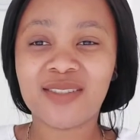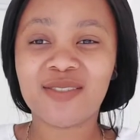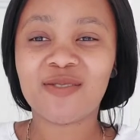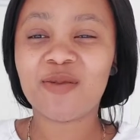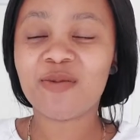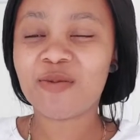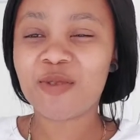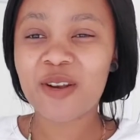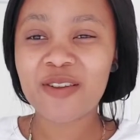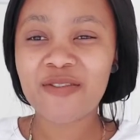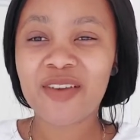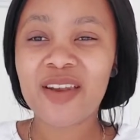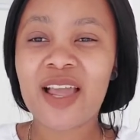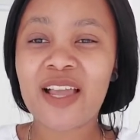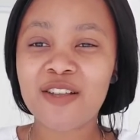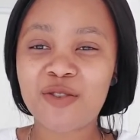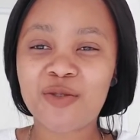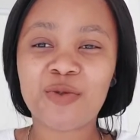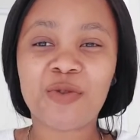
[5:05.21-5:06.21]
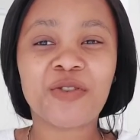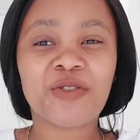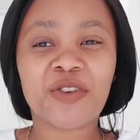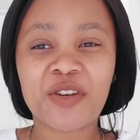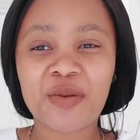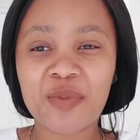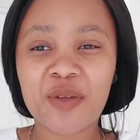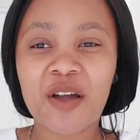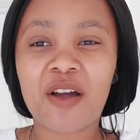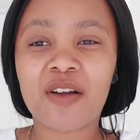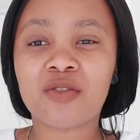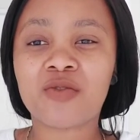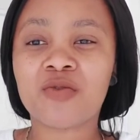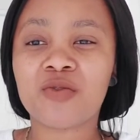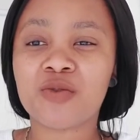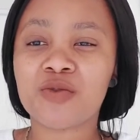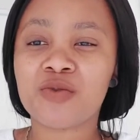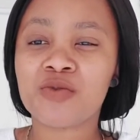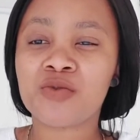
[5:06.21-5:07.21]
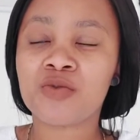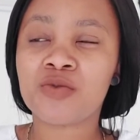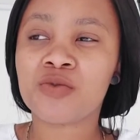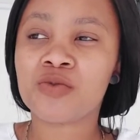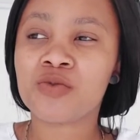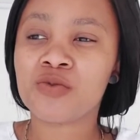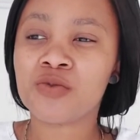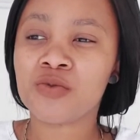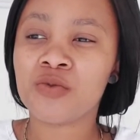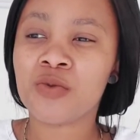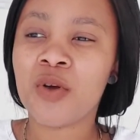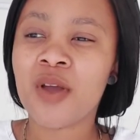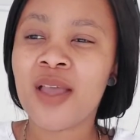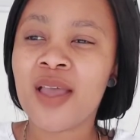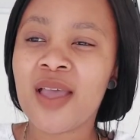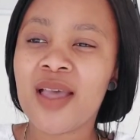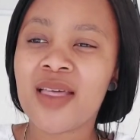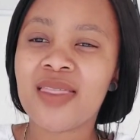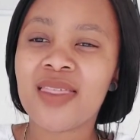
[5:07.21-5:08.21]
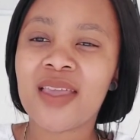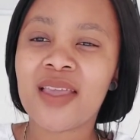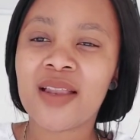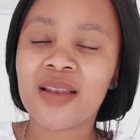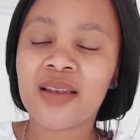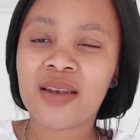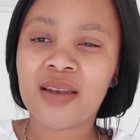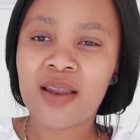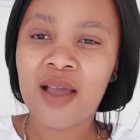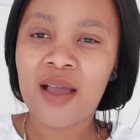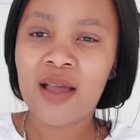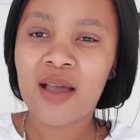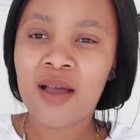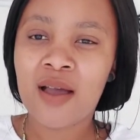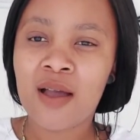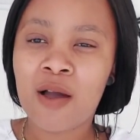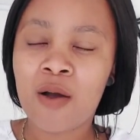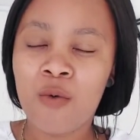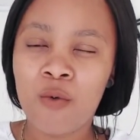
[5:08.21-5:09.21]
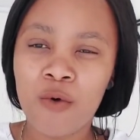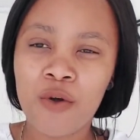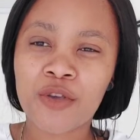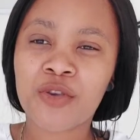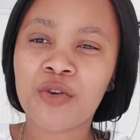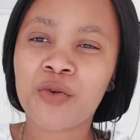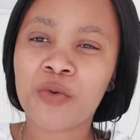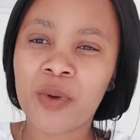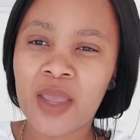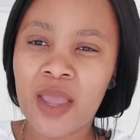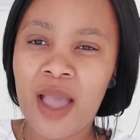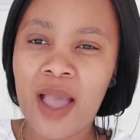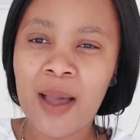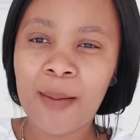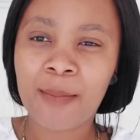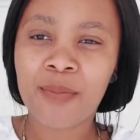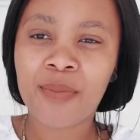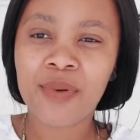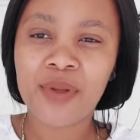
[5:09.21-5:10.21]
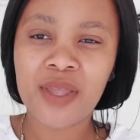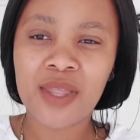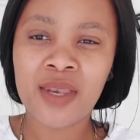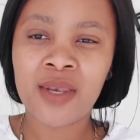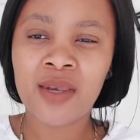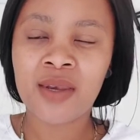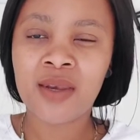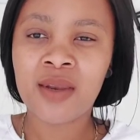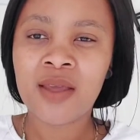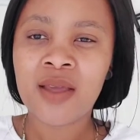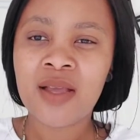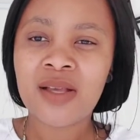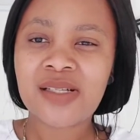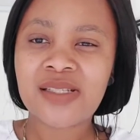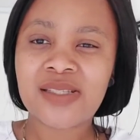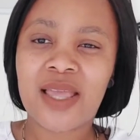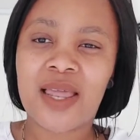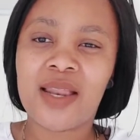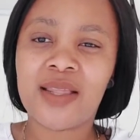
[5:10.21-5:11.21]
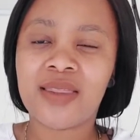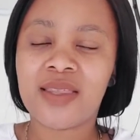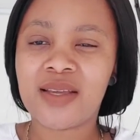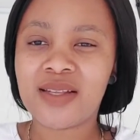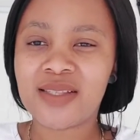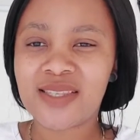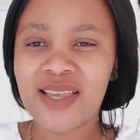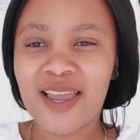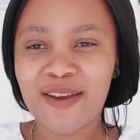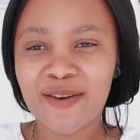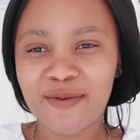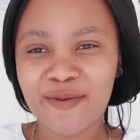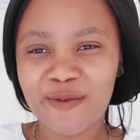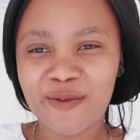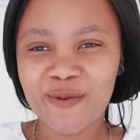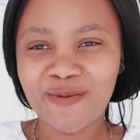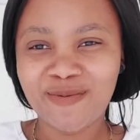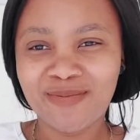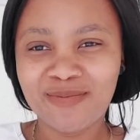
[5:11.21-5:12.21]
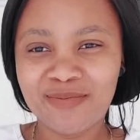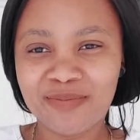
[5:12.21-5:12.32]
Not even ISO, it's going to be hard for you to then work your way up in styling the entire room.